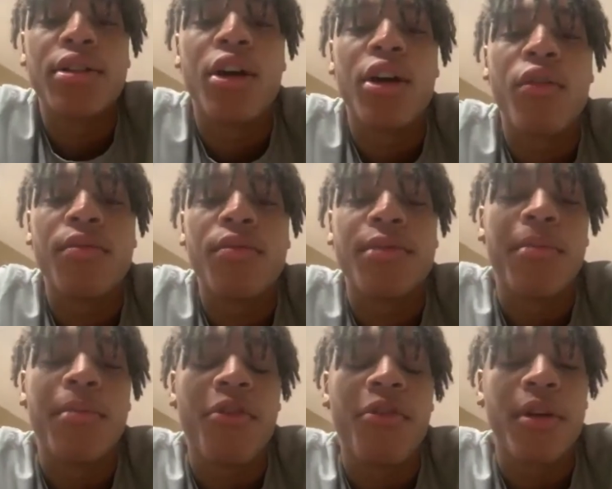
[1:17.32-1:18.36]
some
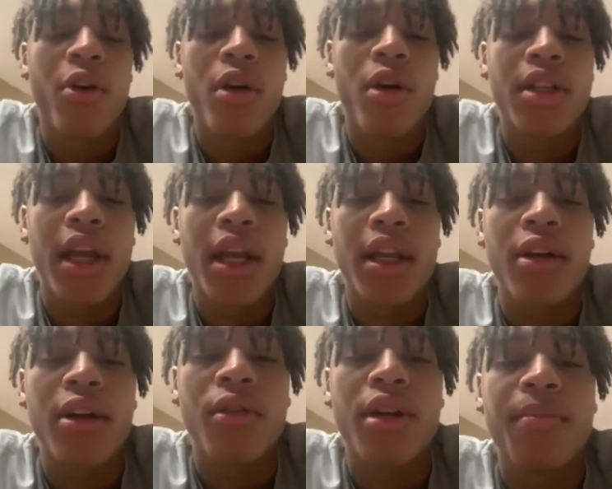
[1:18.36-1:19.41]
people have been quarantined,
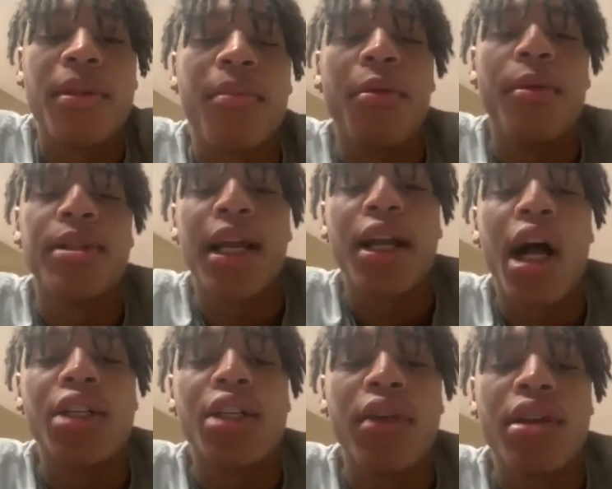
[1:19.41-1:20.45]
some people taking college
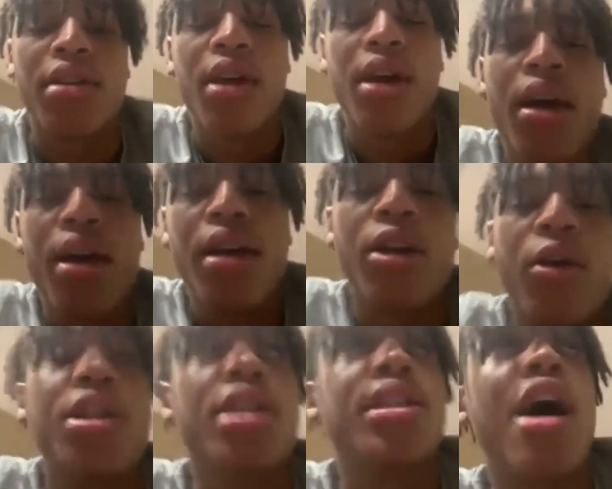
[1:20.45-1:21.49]
visits. So we just
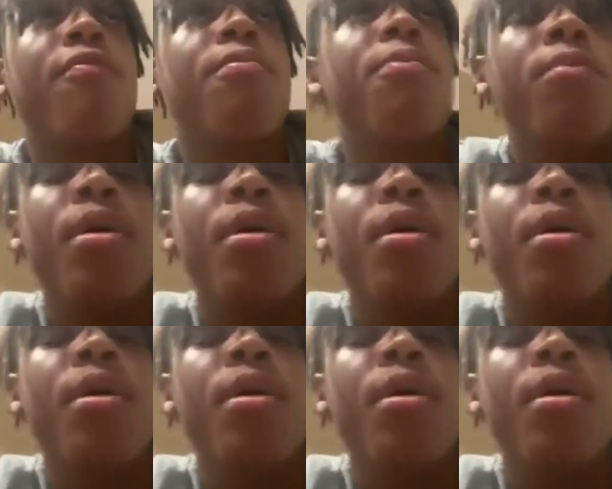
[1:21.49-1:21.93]
now about to